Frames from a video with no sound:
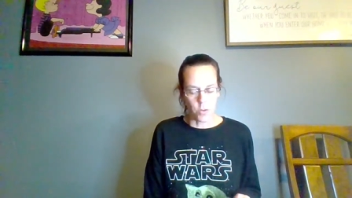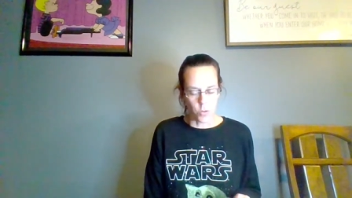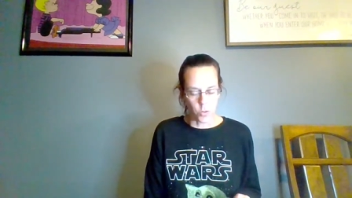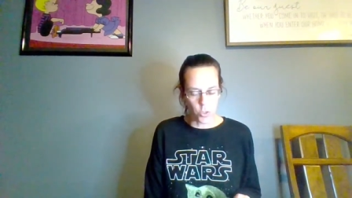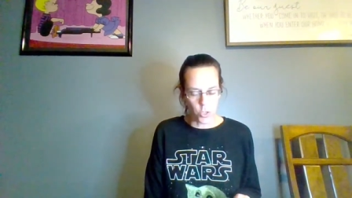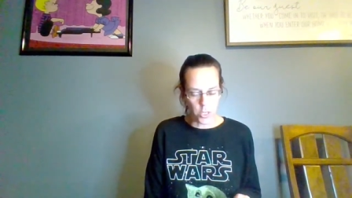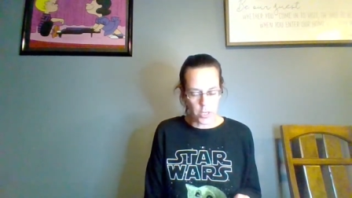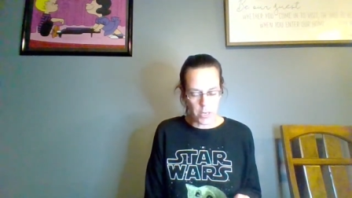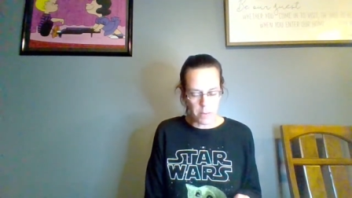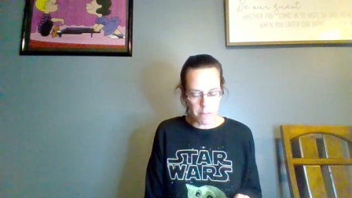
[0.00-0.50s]

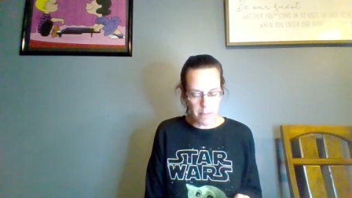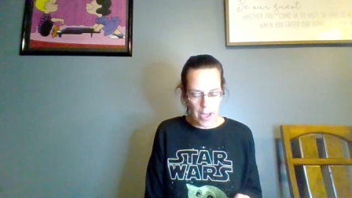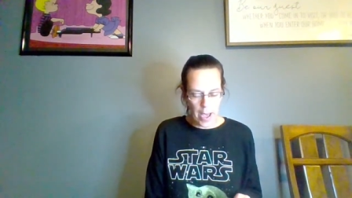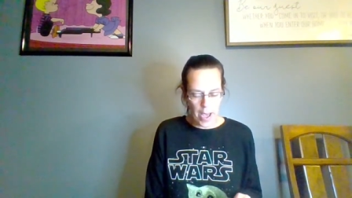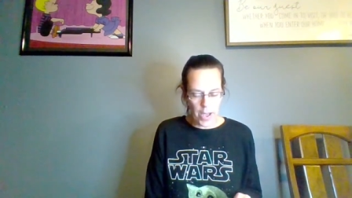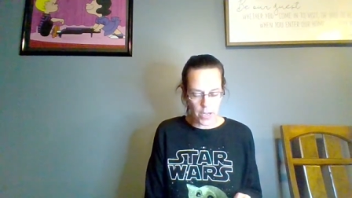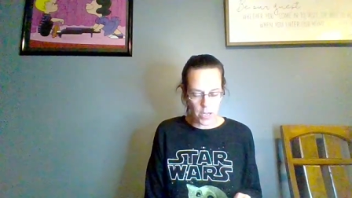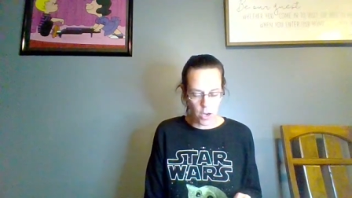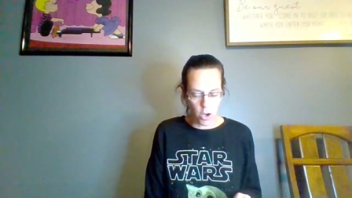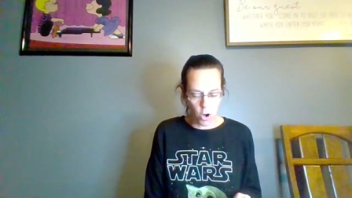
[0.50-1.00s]
Looking
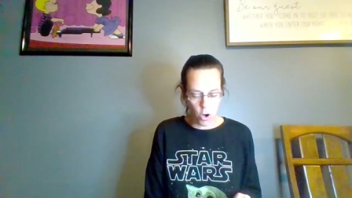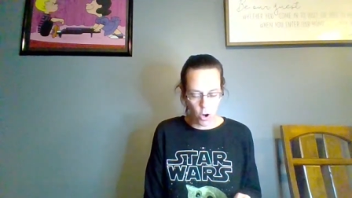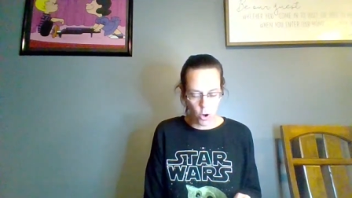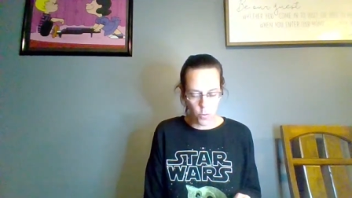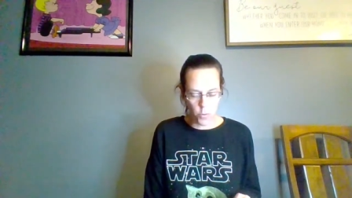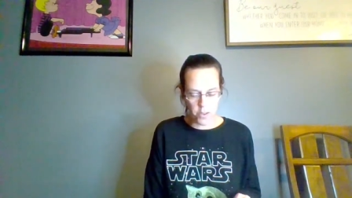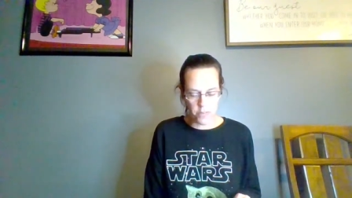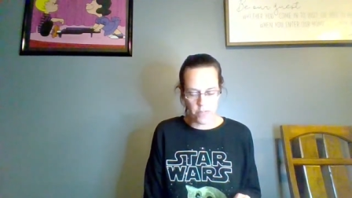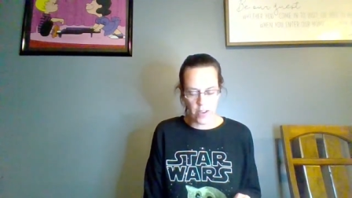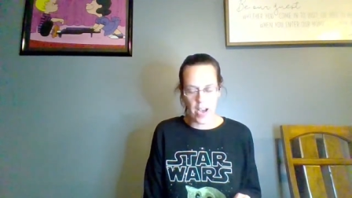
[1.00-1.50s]
back,
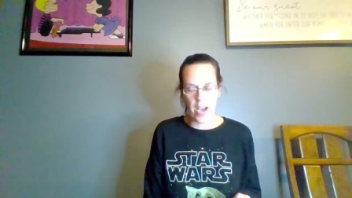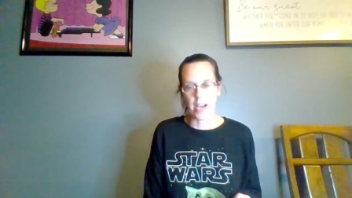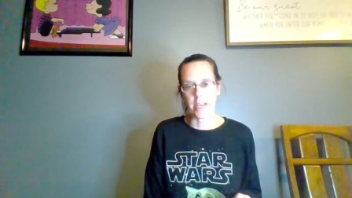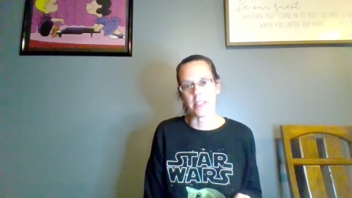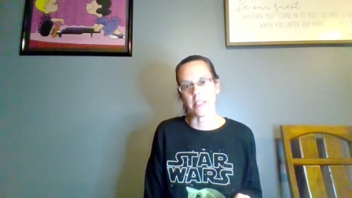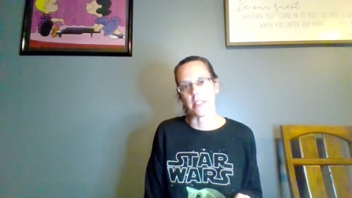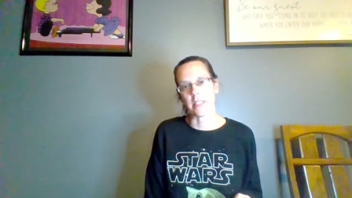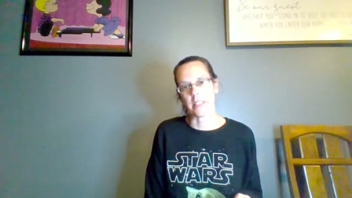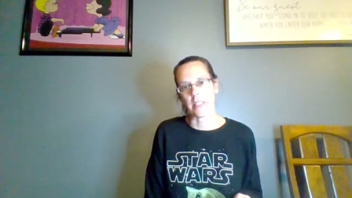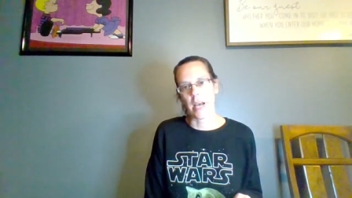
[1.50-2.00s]
all we
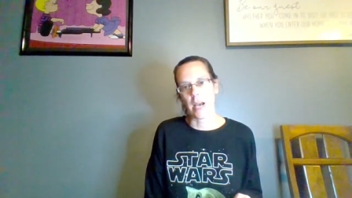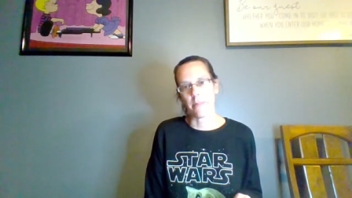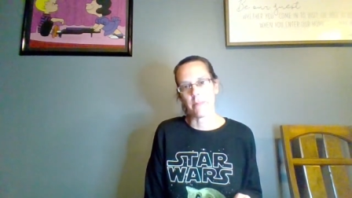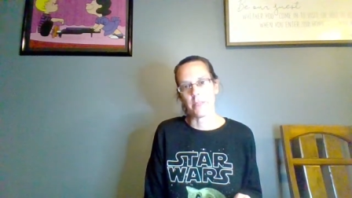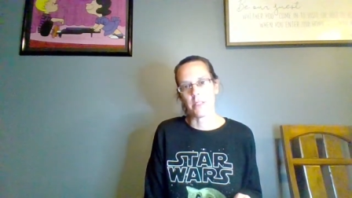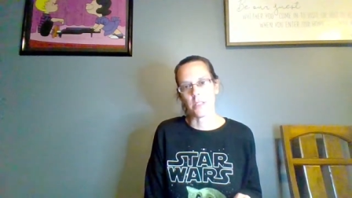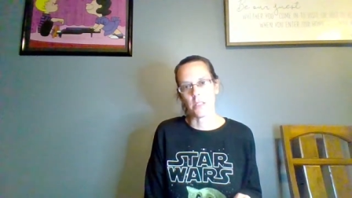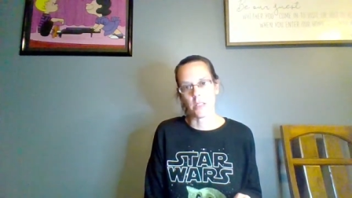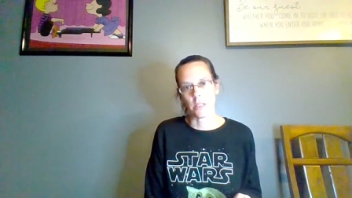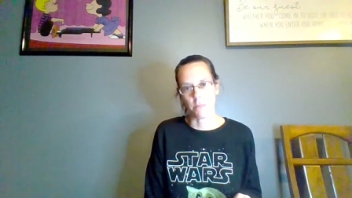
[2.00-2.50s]
find is
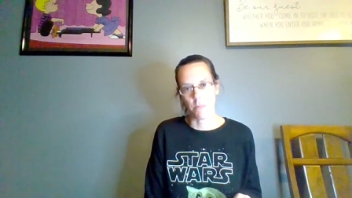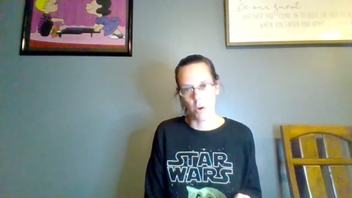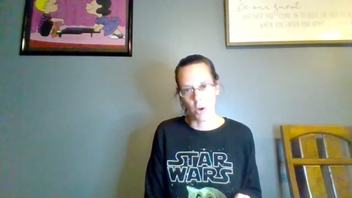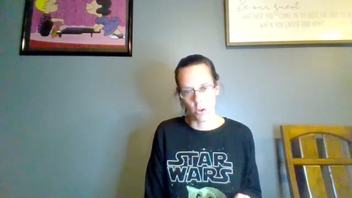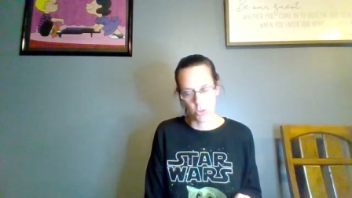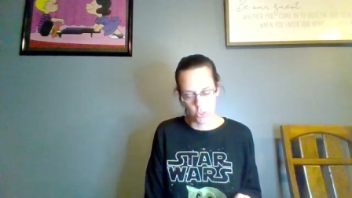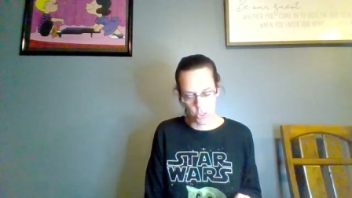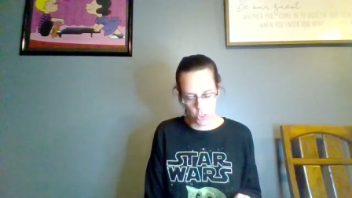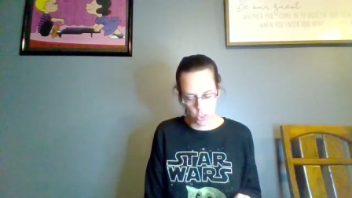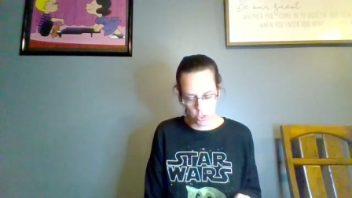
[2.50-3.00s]
Simon's
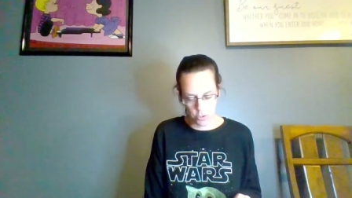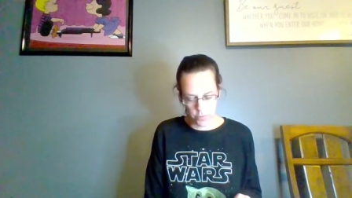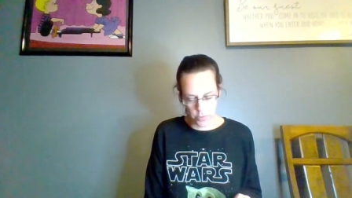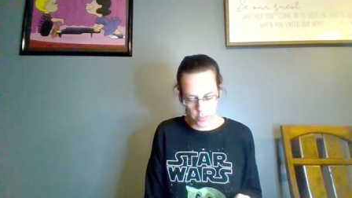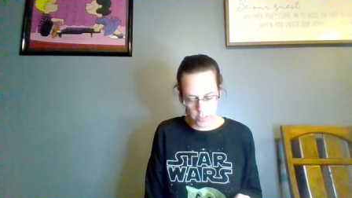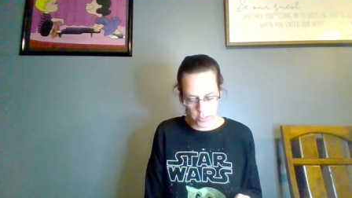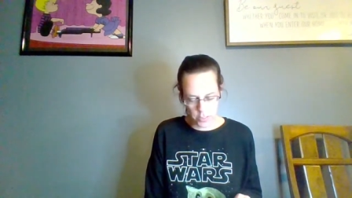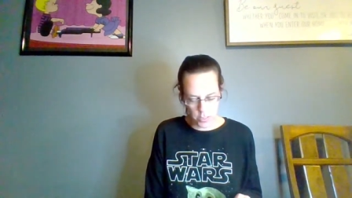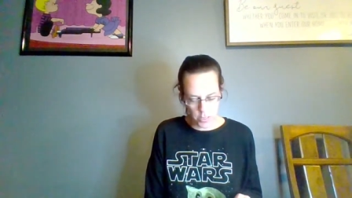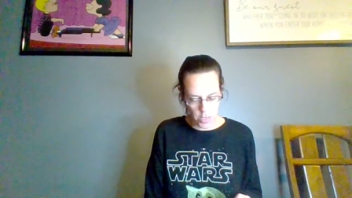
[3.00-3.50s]
small
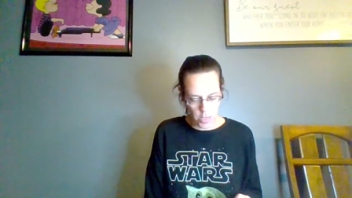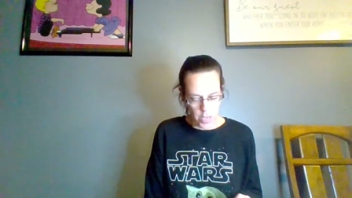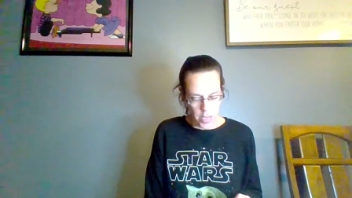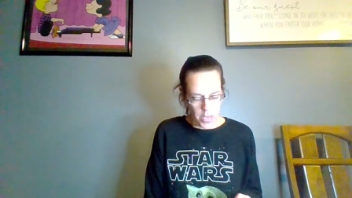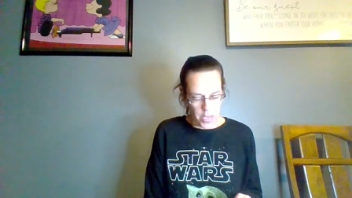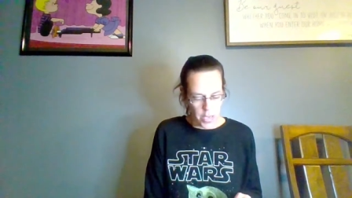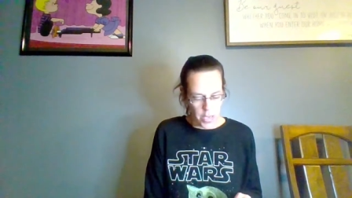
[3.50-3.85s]
service.